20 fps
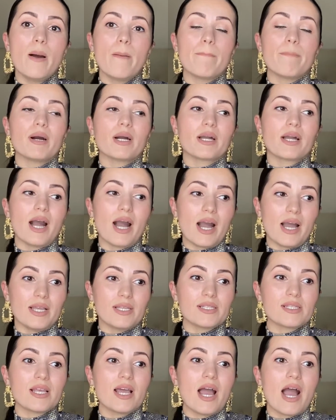But
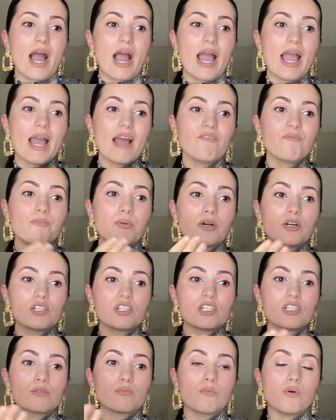guys, I have
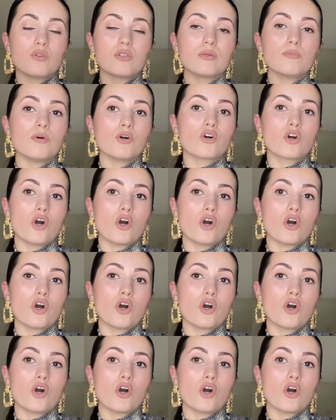purchased multiple